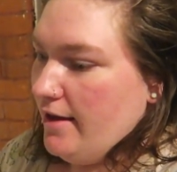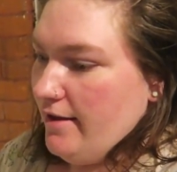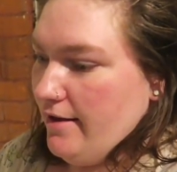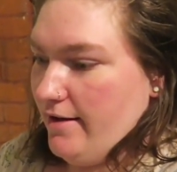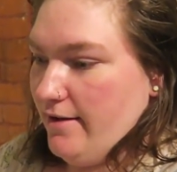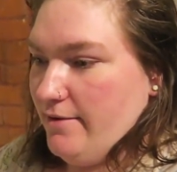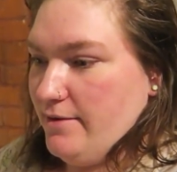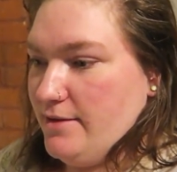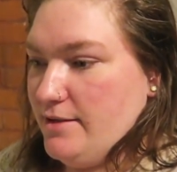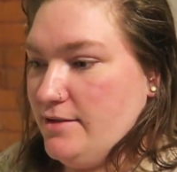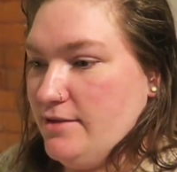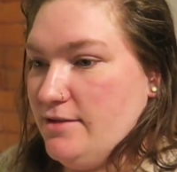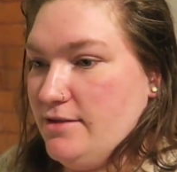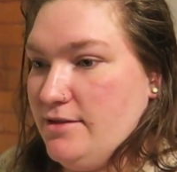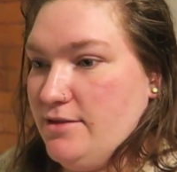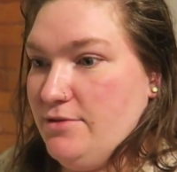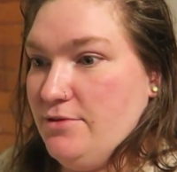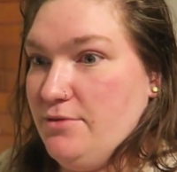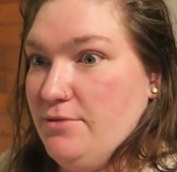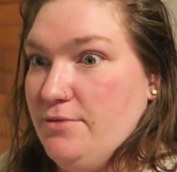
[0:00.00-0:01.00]
that
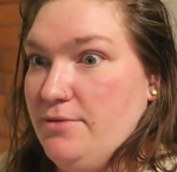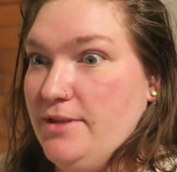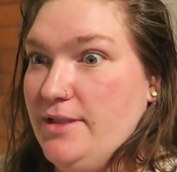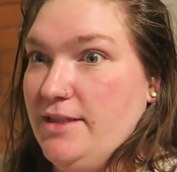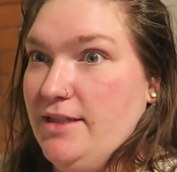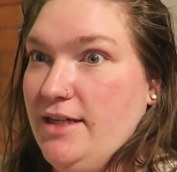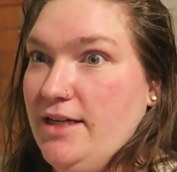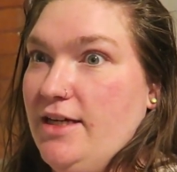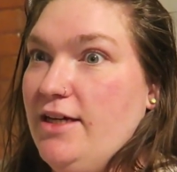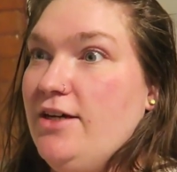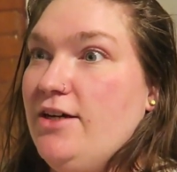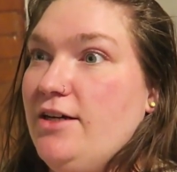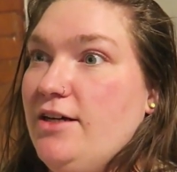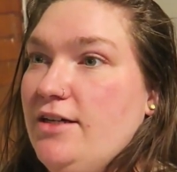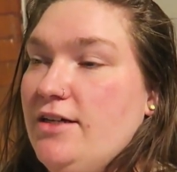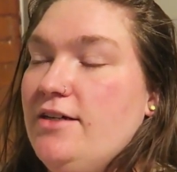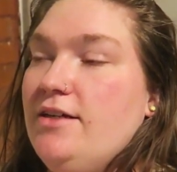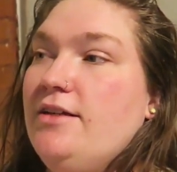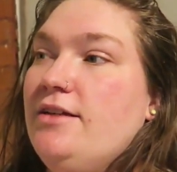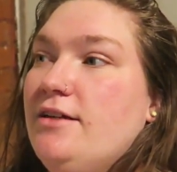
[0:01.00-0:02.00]
was really
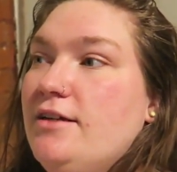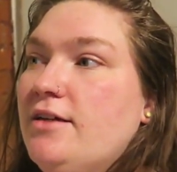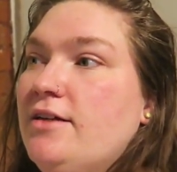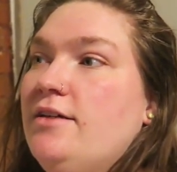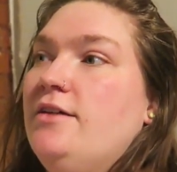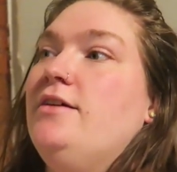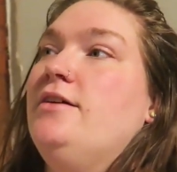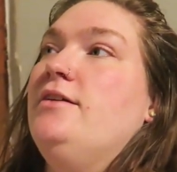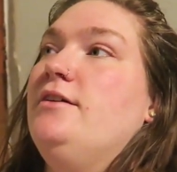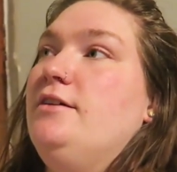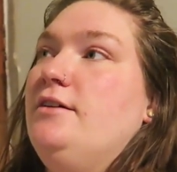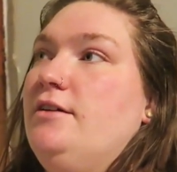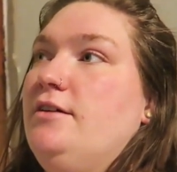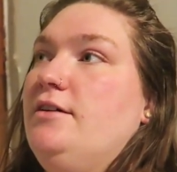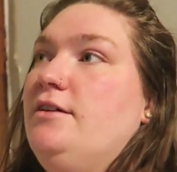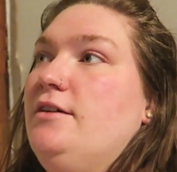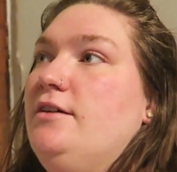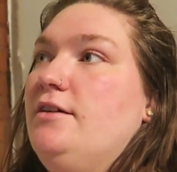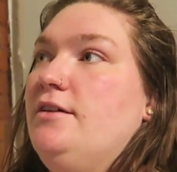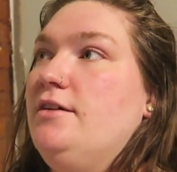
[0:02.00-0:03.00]
good.
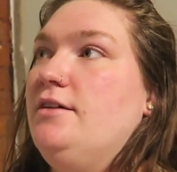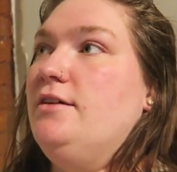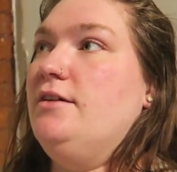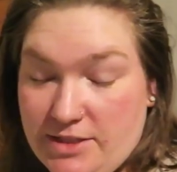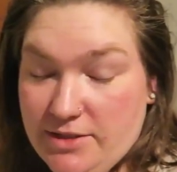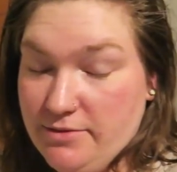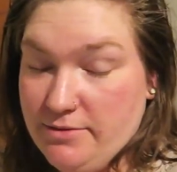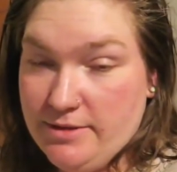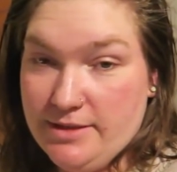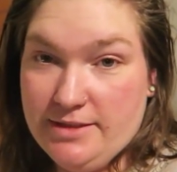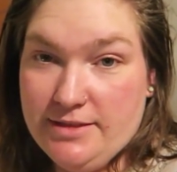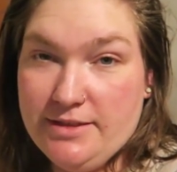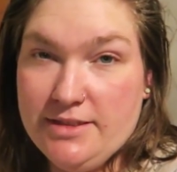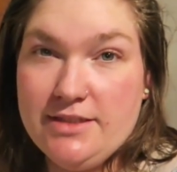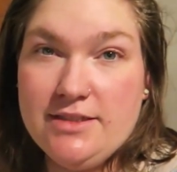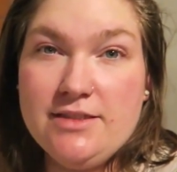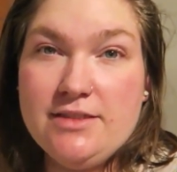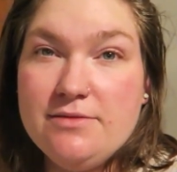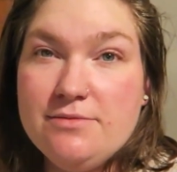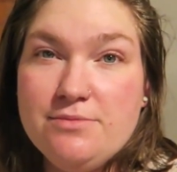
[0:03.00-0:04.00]
We just went
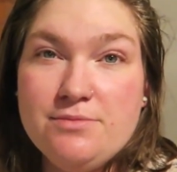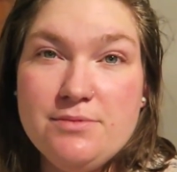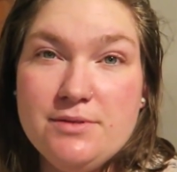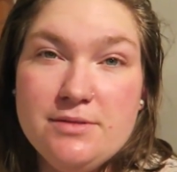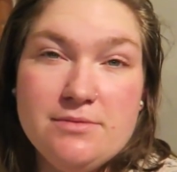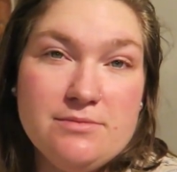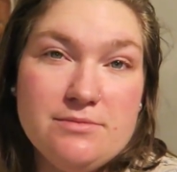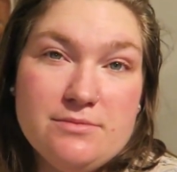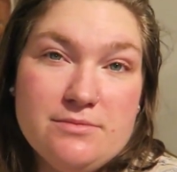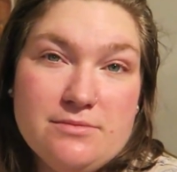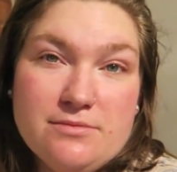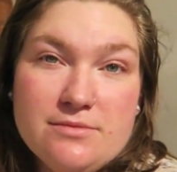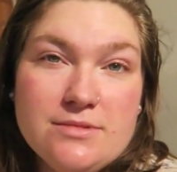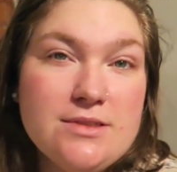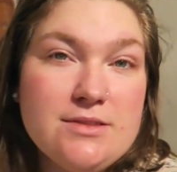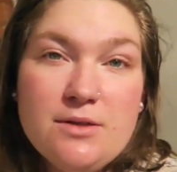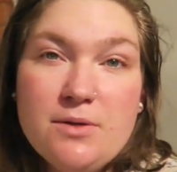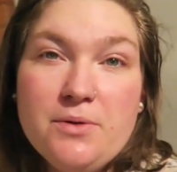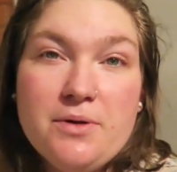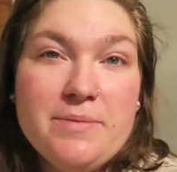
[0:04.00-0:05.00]
to
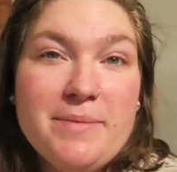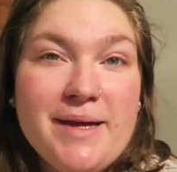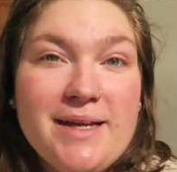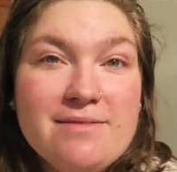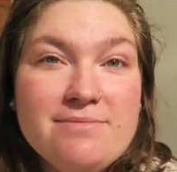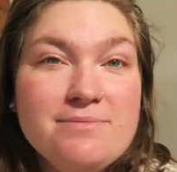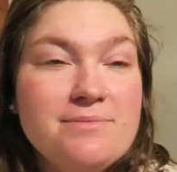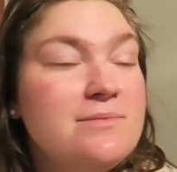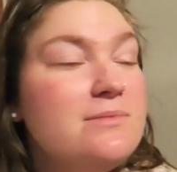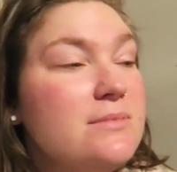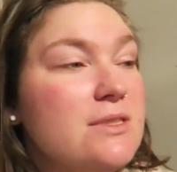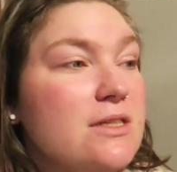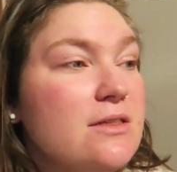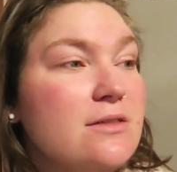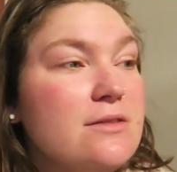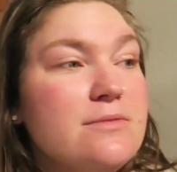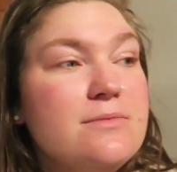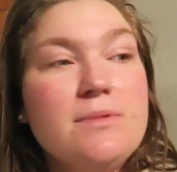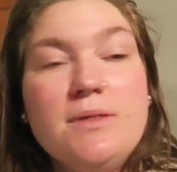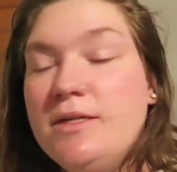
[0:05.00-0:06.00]
going to bed.
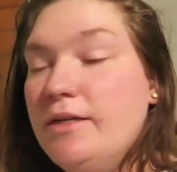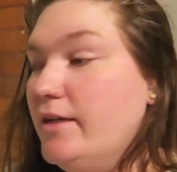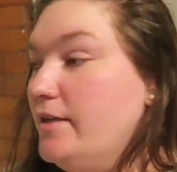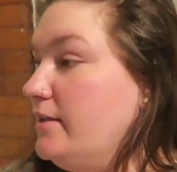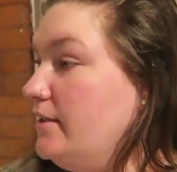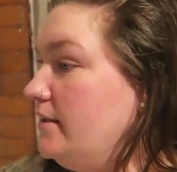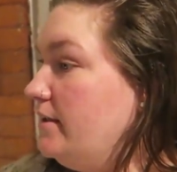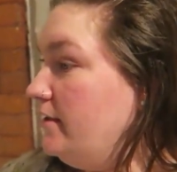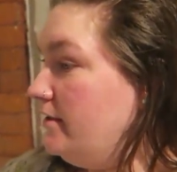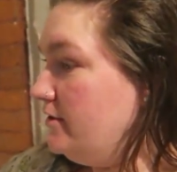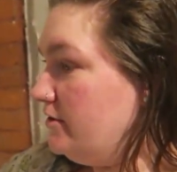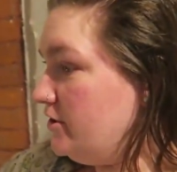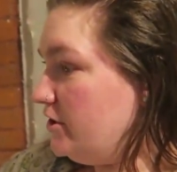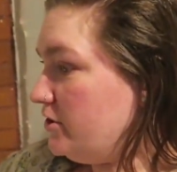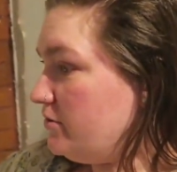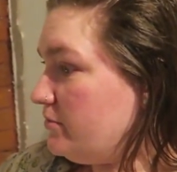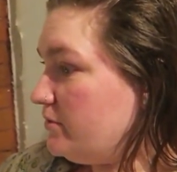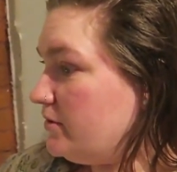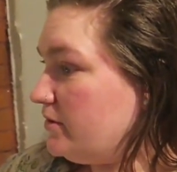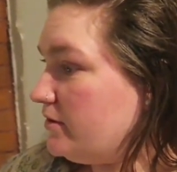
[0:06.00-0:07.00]
So
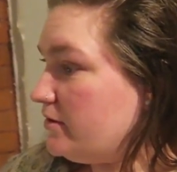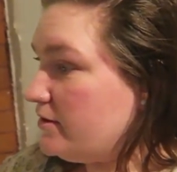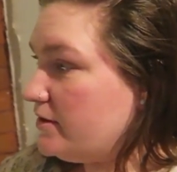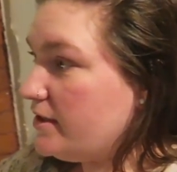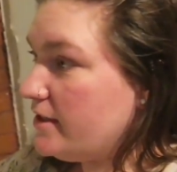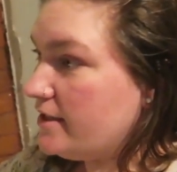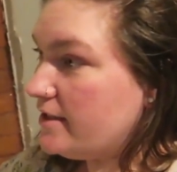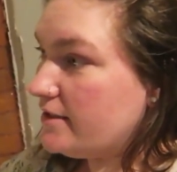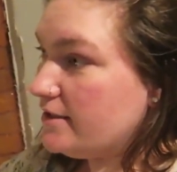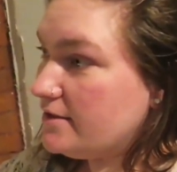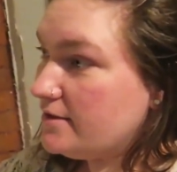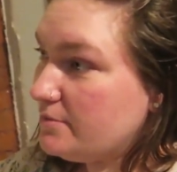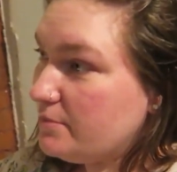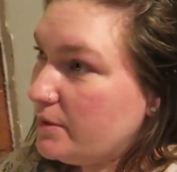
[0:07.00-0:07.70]
Jude's gonna take his